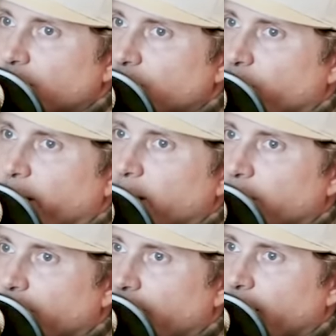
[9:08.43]
was a radio
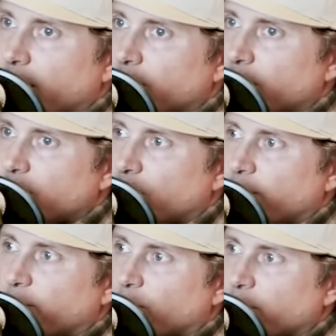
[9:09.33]
guy on a B twenty
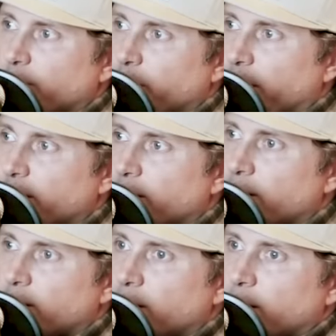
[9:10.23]
four
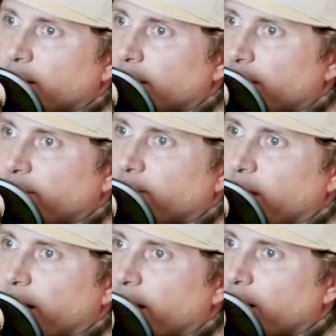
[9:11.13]
Liberator
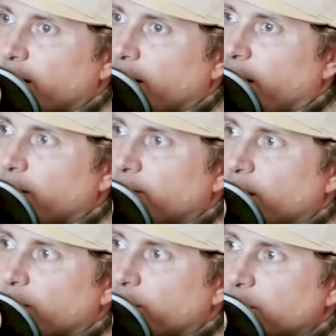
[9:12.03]
flying out of the
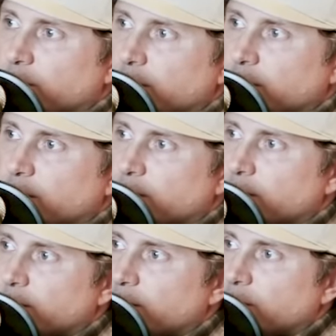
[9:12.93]
Aleutians
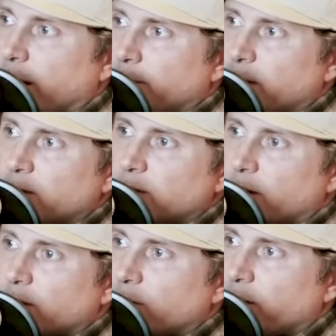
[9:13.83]
into Japanese
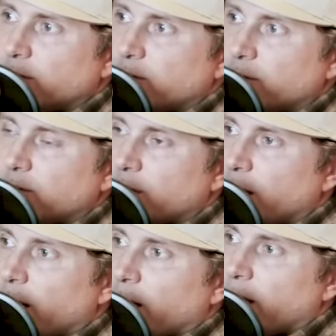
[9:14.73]
territory. So he's
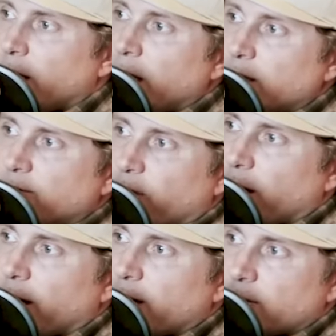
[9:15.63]
he hated
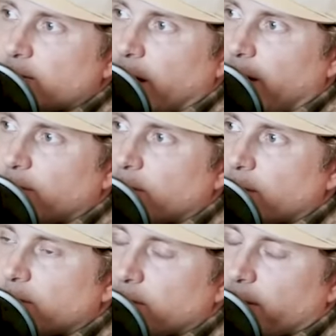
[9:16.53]
flying after of
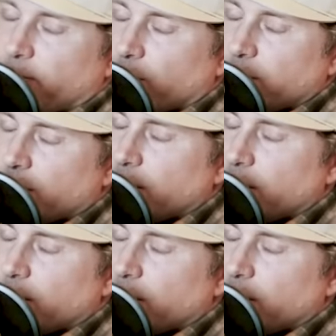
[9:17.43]
course, Wouldn't of course you? he